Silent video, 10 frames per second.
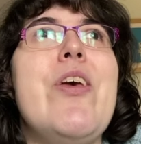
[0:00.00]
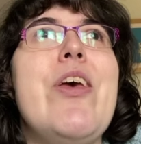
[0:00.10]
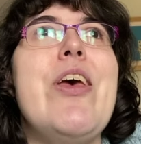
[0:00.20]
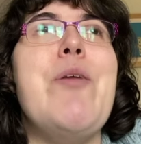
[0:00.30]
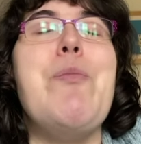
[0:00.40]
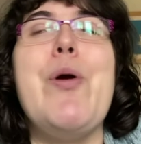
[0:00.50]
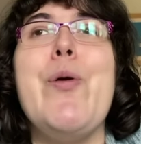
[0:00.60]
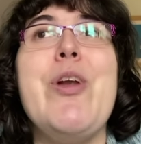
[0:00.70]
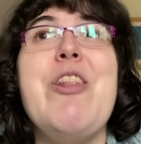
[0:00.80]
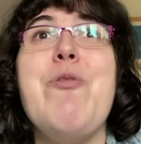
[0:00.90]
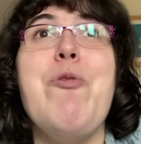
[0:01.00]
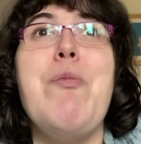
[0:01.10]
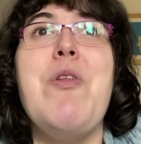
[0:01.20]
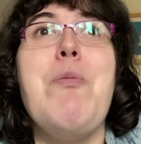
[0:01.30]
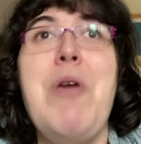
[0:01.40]
and borrowing them
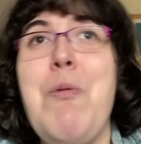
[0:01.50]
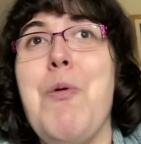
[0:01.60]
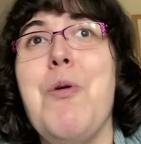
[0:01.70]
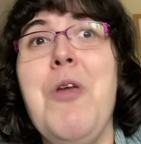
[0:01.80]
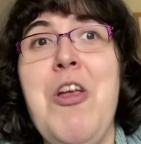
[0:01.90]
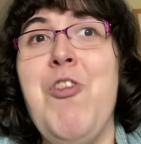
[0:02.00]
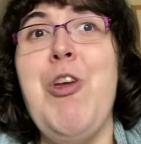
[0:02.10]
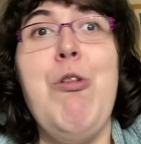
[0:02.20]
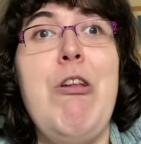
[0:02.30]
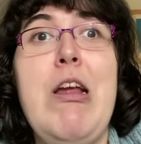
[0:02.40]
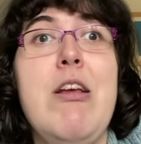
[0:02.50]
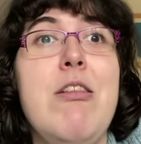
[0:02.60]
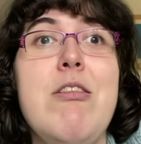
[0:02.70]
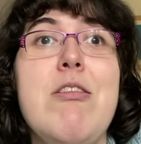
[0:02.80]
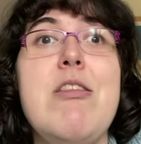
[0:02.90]
from other people, it's
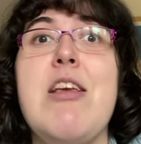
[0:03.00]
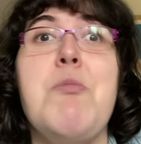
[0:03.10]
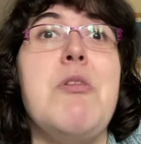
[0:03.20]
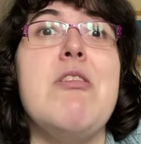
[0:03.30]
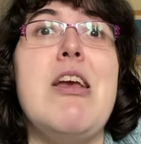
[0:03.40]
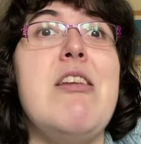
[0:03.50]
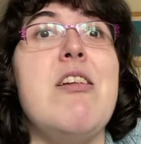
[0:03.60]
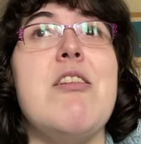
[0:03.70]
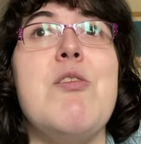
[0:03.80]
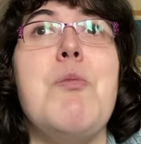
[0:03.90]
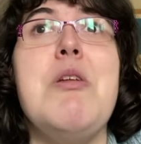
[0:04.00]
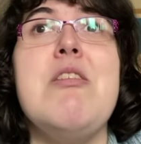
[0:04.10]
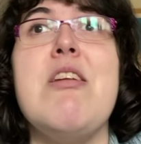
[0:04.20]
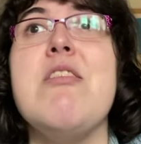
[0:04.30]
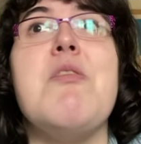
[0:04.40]
usually 6 months later somebody
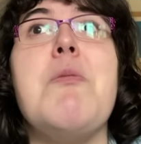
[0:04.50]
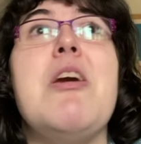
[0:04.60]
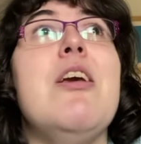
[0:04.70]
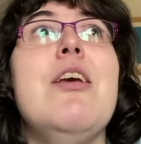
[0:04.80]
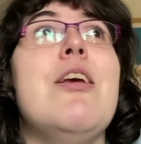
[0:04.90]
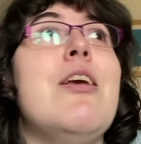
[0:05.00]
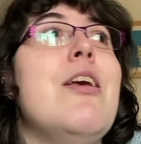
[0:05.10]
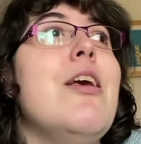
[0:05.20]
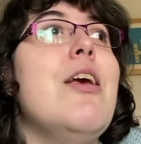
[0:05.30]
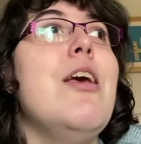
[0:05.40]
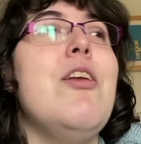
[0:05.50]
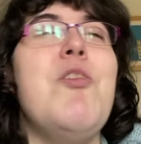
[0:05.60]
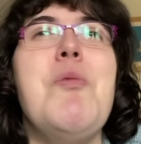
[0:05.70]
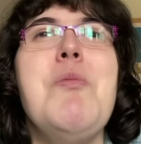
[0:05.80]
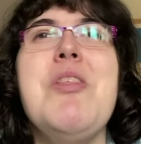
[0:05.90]
says to me,
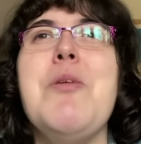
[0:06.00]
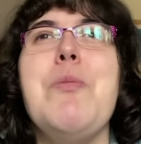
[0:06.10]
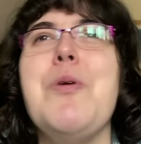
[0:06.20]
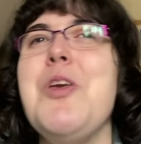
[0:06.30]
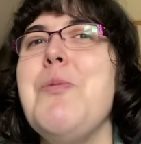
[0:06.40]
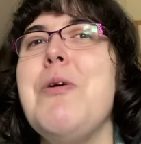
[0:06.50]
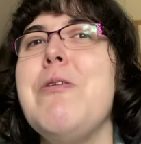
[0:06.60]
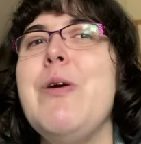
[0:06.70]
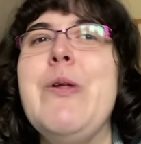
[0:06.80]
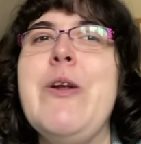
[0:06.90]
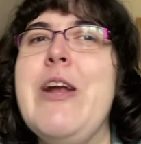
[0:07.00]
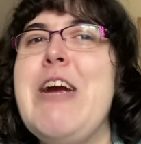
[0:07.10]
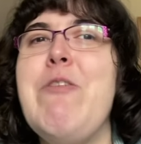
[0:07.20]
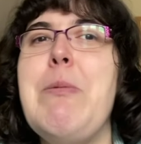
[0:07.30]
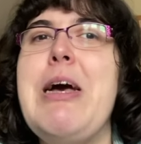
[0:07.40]
"You remember that book you borrowed? Can I
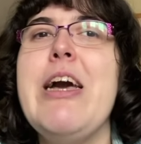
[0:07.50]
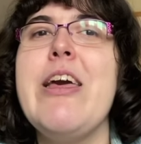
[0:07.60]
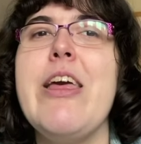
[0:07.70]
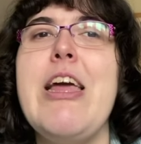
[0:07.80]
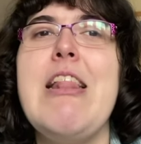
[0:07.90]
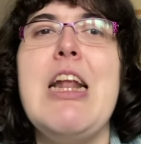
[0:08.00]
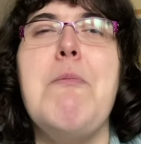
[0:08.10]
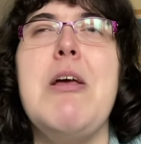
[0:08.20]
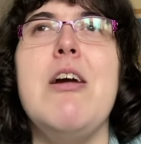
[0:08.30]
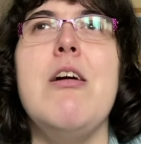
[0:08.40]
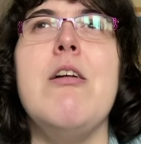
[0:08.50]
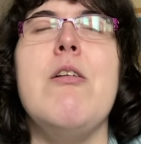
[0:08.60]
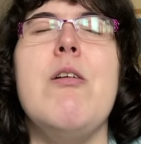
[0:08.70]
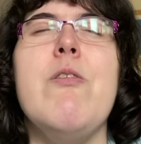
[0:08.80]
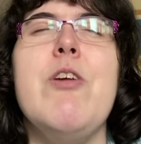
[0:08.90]
have it back?" And then I'm like,
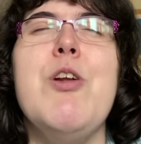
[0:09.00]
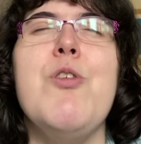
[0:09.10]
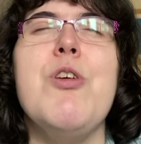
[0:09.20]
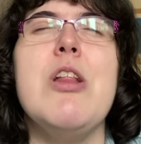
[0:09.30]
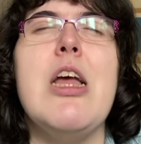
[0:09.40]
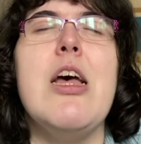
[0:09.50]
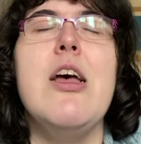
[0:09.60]
oh, have I not done that?